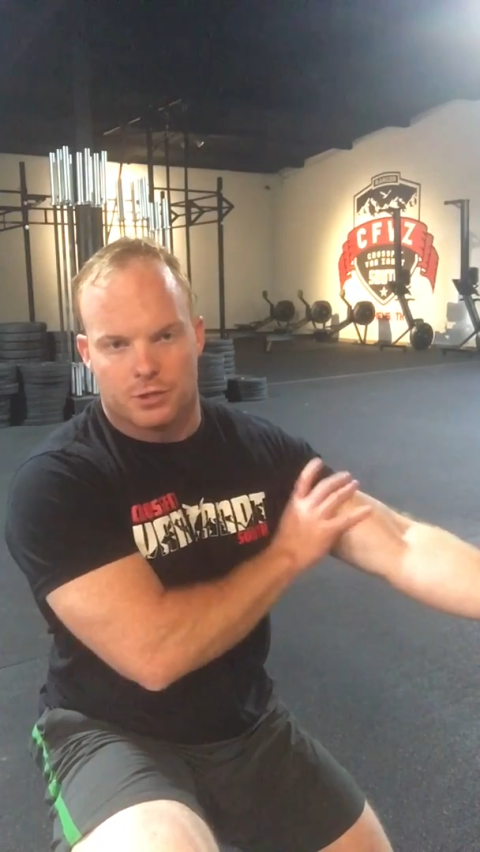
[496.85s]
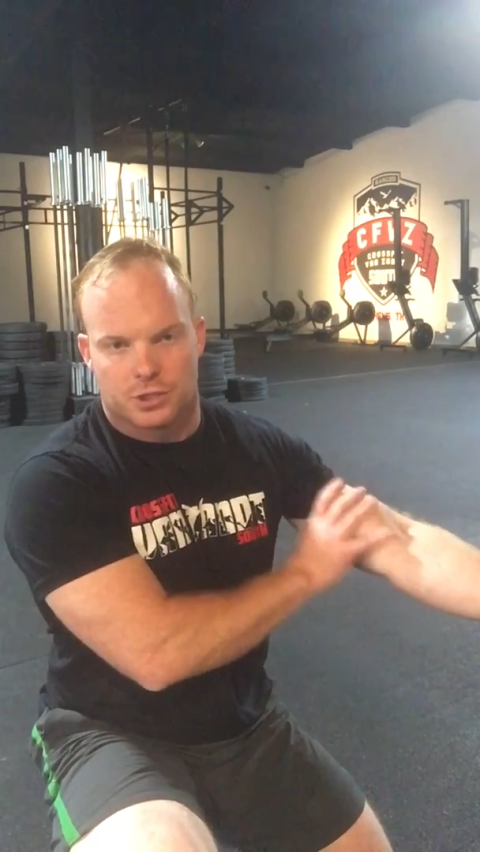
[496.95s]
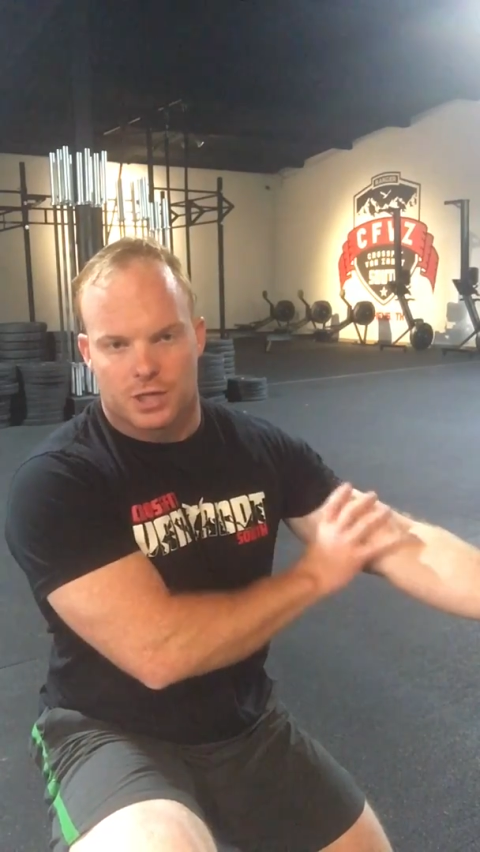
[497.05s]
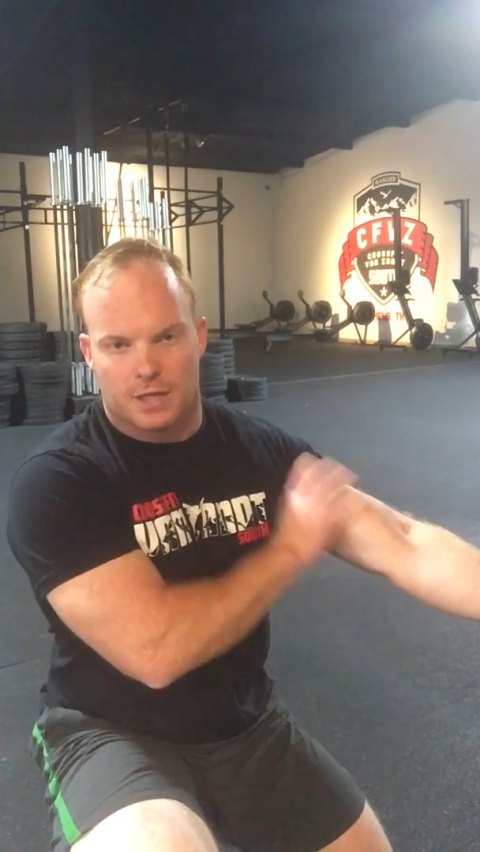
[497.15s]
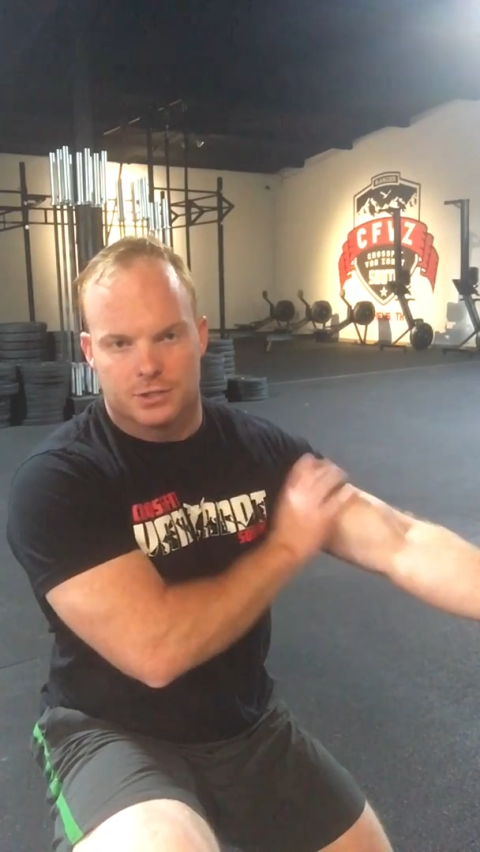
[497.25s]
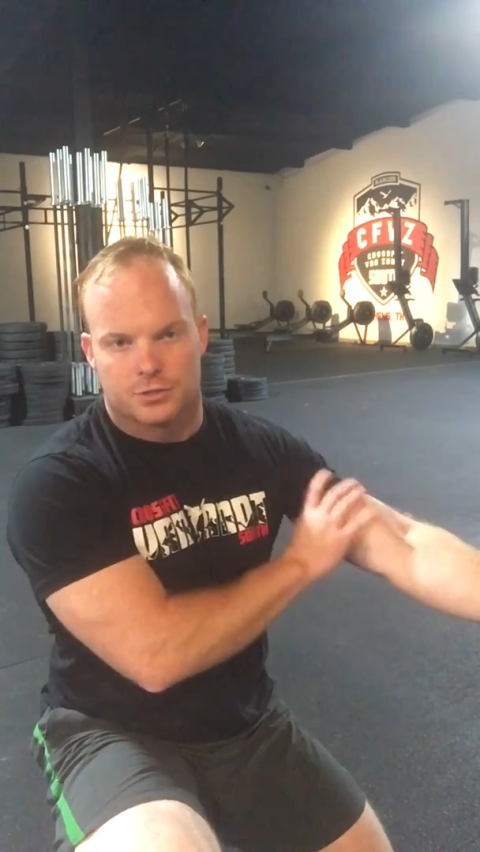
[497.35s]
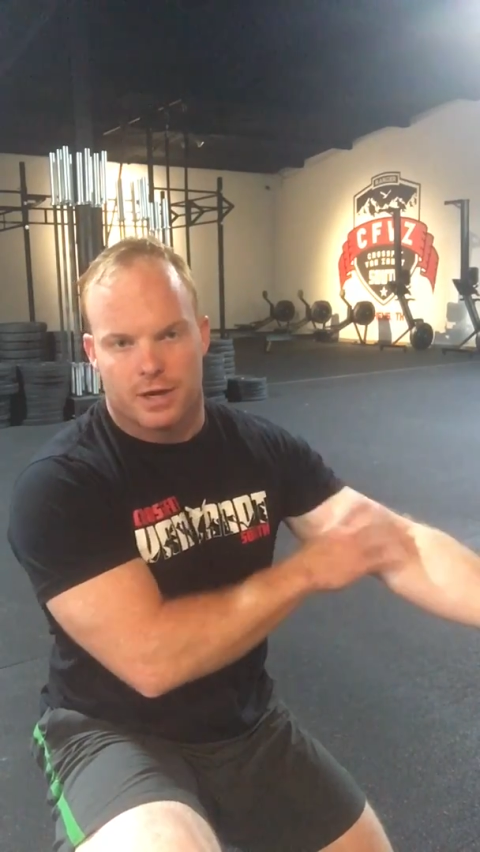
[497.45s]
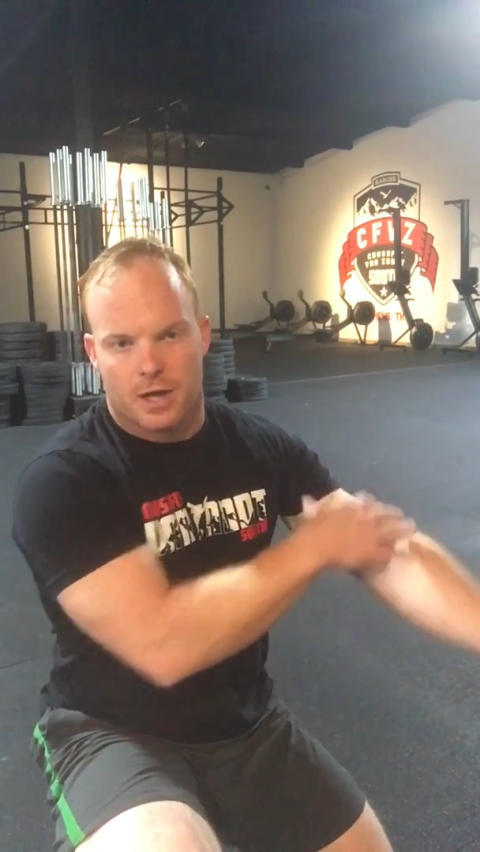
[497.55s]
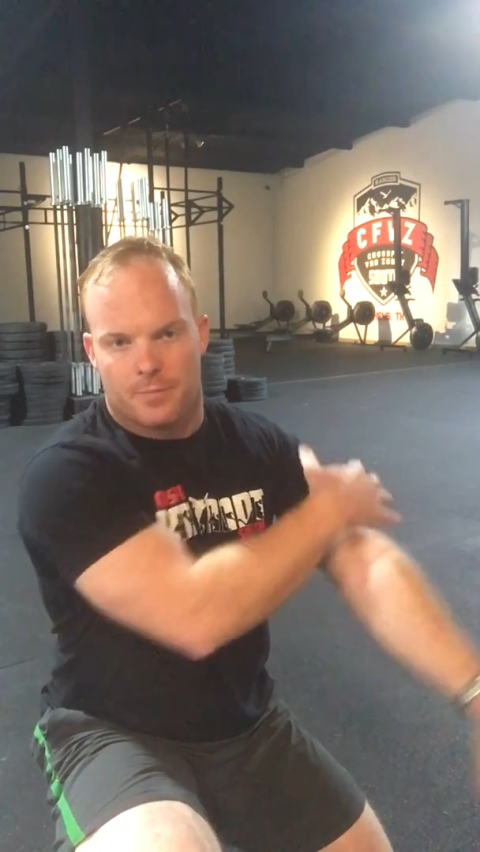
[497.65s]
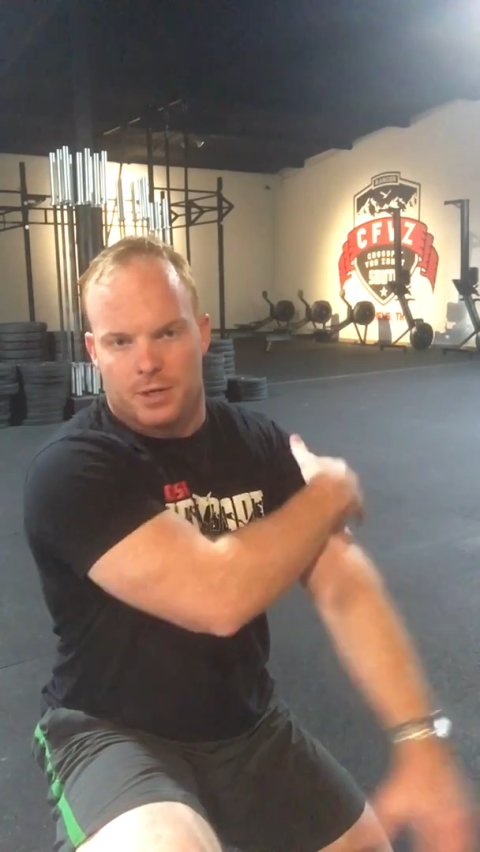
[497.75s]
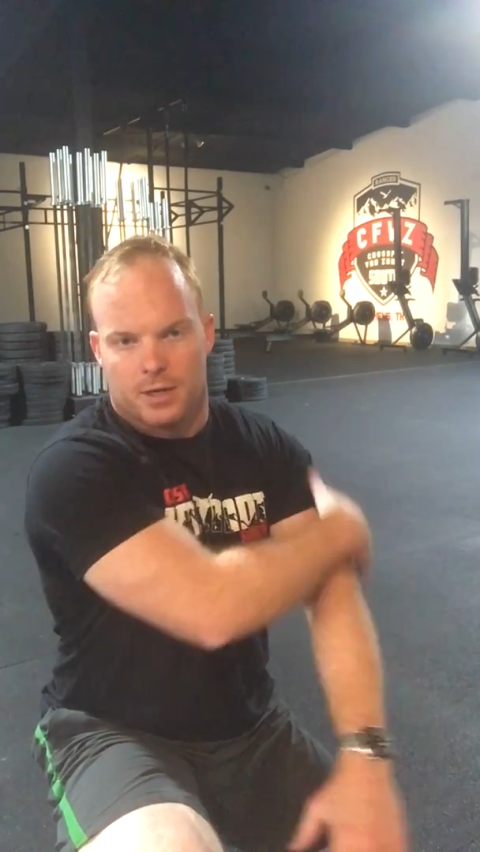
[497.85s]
Just concentrate up